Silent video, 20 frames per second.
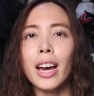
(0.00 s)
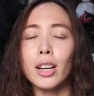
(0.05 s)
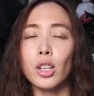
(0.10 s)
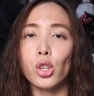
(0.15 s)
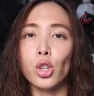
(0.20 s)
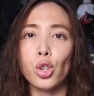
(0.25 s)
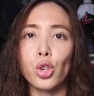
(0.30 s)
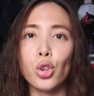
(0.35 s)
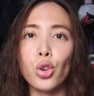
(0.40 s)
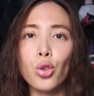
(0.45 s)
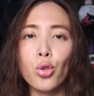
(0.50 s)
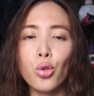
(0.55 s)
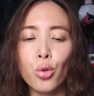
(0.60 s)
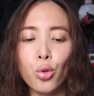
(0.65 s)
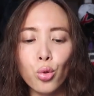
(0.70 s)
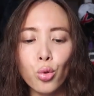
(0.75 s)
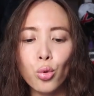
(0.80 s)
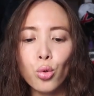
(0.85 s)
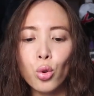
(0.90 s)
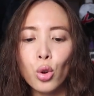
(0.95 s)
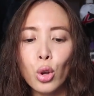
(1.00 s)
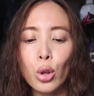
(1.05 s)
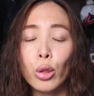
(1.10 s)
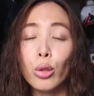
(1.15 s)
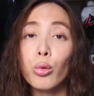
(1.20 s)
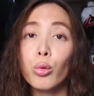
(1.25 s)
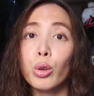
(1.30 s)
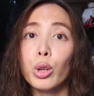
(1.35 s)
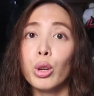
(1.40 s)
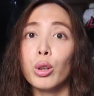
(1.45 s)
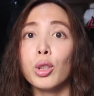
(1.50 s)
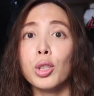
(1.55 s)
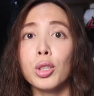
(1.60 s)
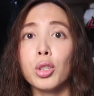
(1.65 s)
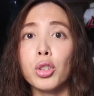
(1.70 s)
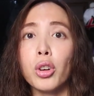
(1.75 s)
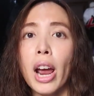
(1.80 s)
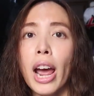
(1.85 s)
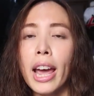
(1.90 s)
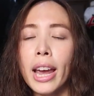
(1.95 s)
that shoe through your
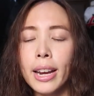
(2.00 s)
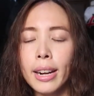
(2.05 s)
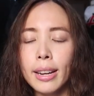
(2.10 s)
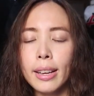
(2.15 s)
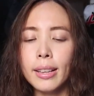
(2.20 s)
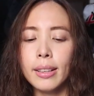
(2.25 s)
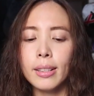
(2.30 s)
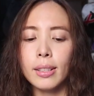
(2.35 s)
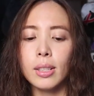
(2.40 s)
stride.